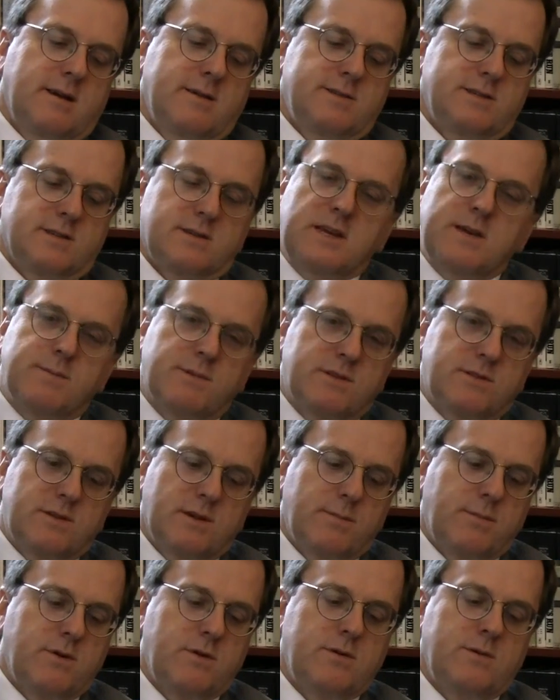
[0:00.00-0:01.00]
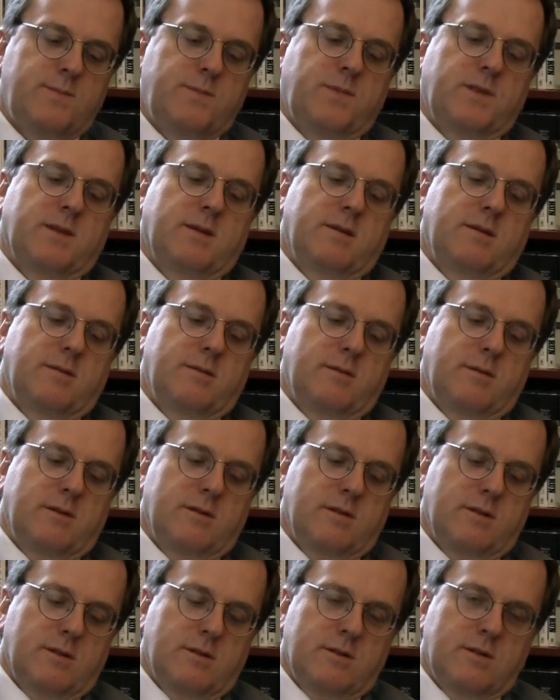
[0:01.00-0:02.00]
Just keep it simple,
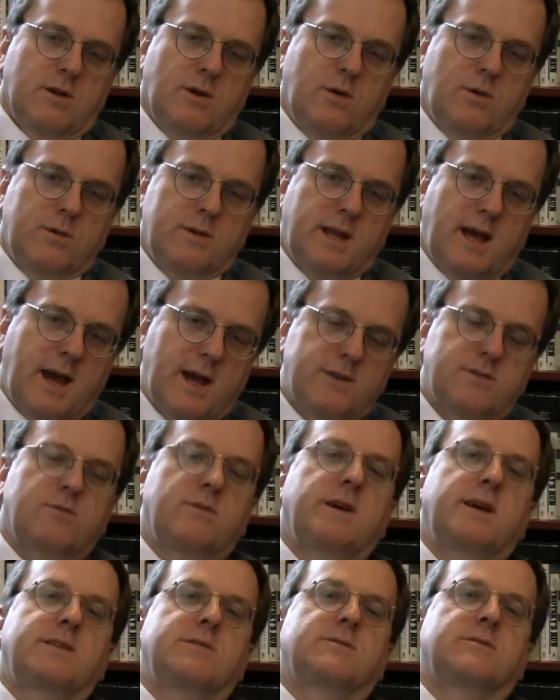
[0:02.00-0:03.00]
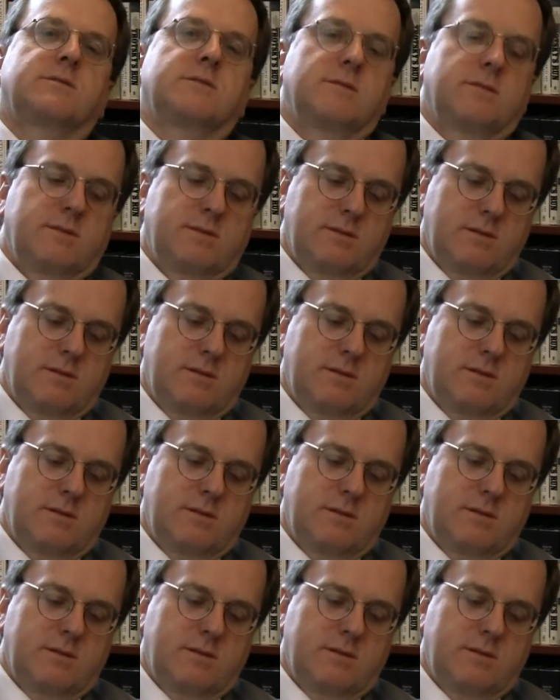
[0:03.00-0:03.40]
low tax rates,